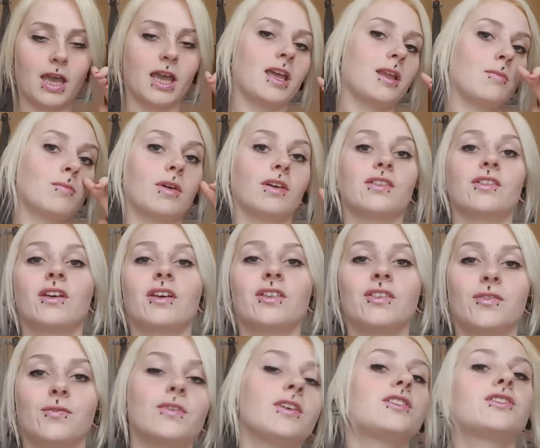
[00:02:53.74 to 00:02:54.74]
In my science
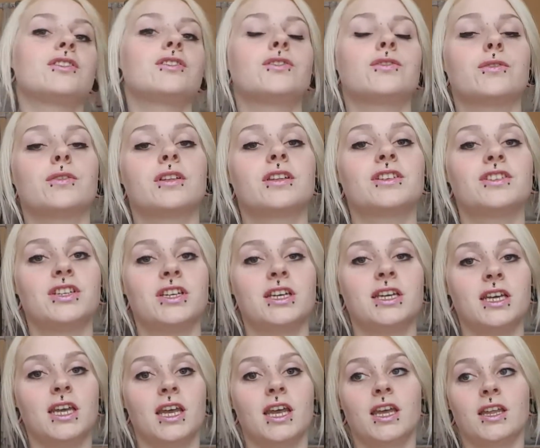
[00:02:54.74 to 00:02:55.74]
fiction
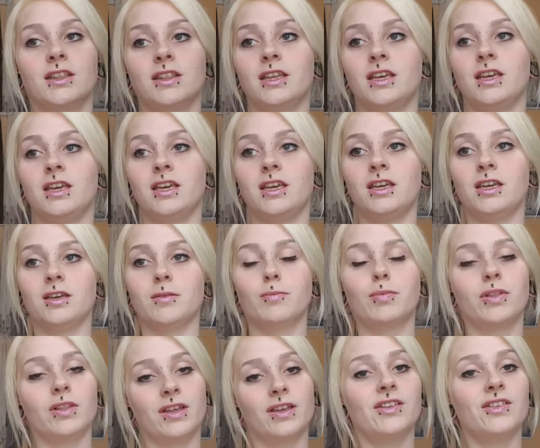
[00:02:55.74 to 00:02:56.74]
trilogy, the
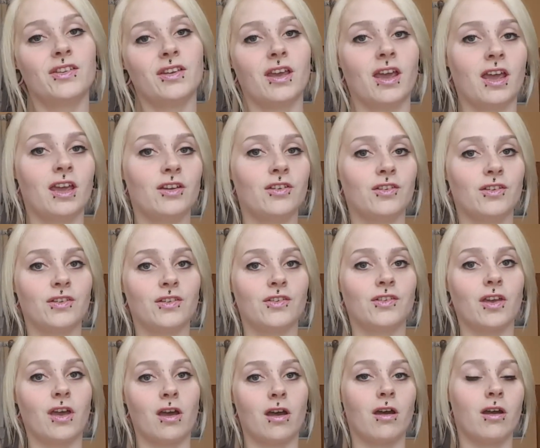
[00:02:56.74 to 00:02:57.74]
policing agents
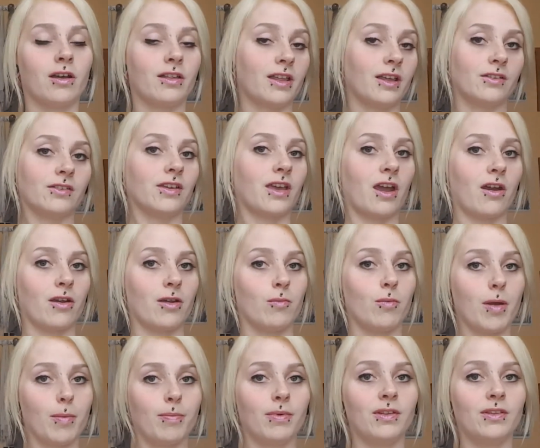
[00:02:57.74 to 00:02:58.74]
are allowed to carry
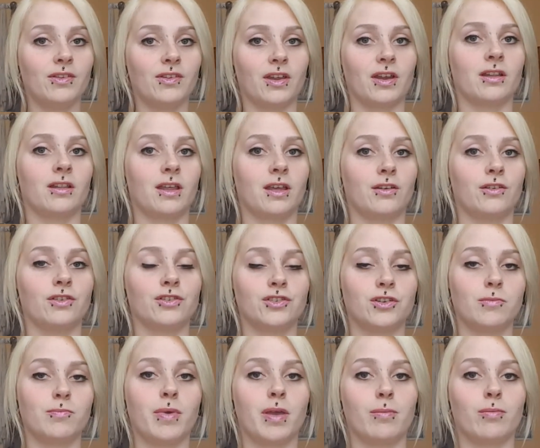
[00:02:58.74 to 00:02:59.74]
weapons and allowed to
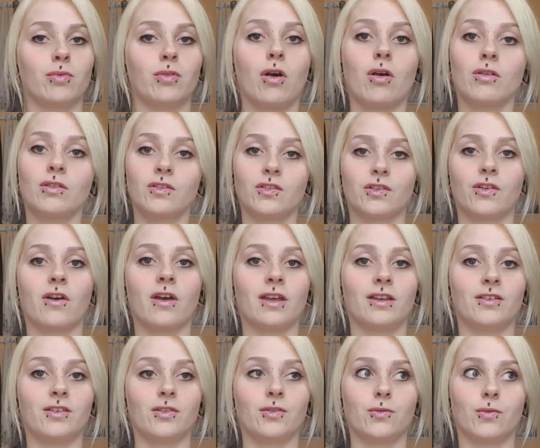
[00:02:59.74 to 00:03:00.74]
shoot people on
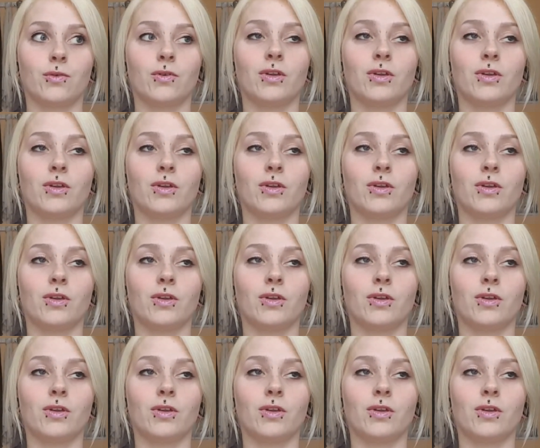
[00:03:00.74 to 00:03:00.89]
sight through